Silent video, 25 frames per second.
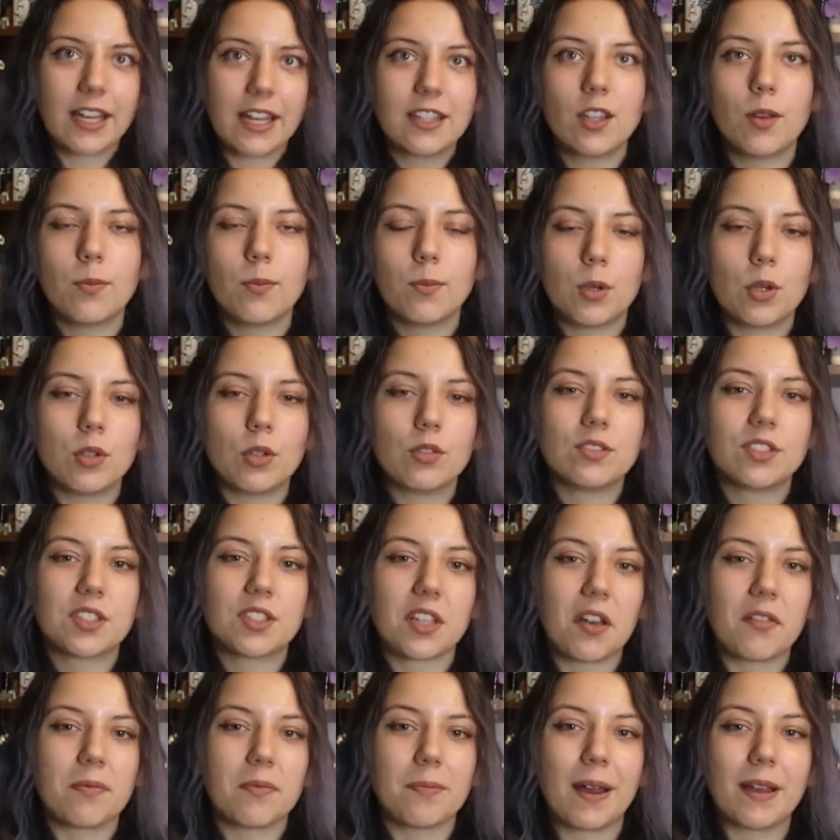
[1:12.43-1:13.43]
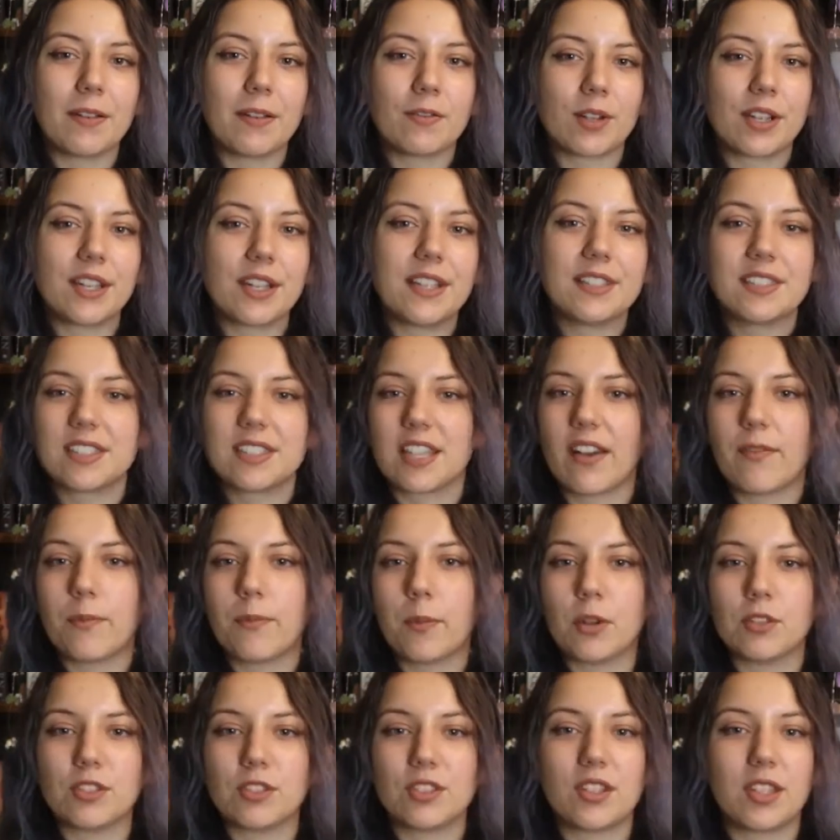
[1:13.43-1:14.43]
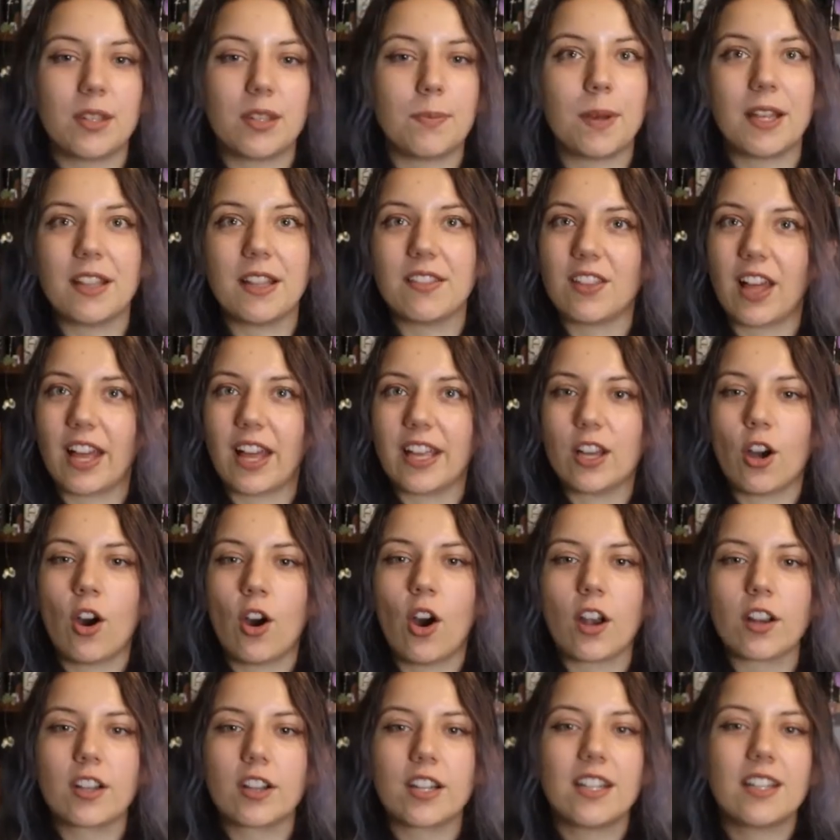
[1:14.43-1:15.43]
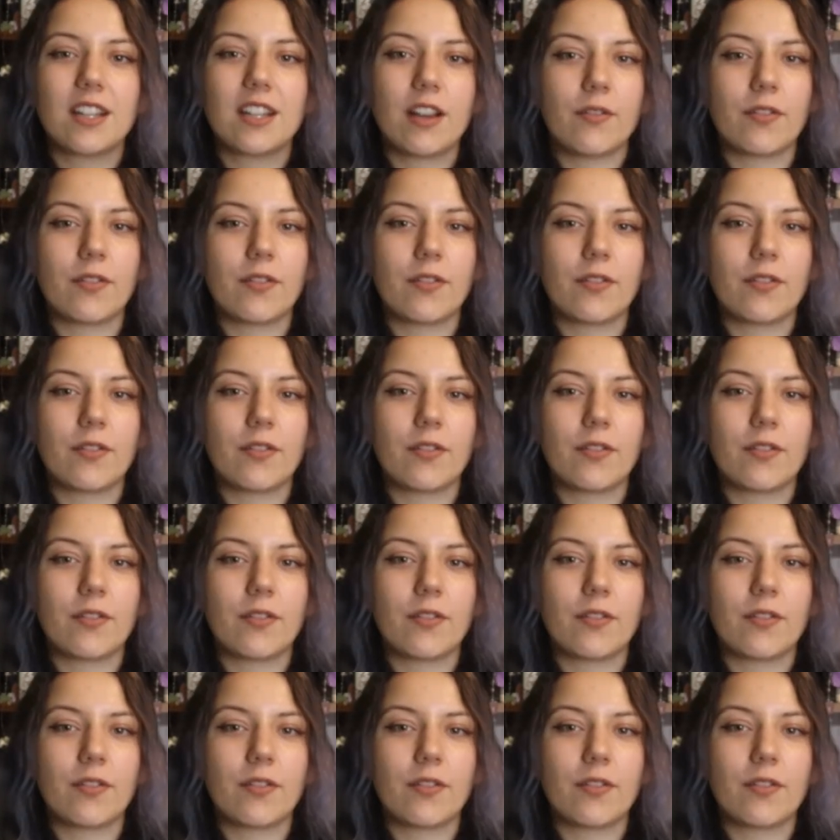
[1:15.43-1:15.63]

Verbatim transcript: And the moods of my reads have mostly been lighthearted lighthearted,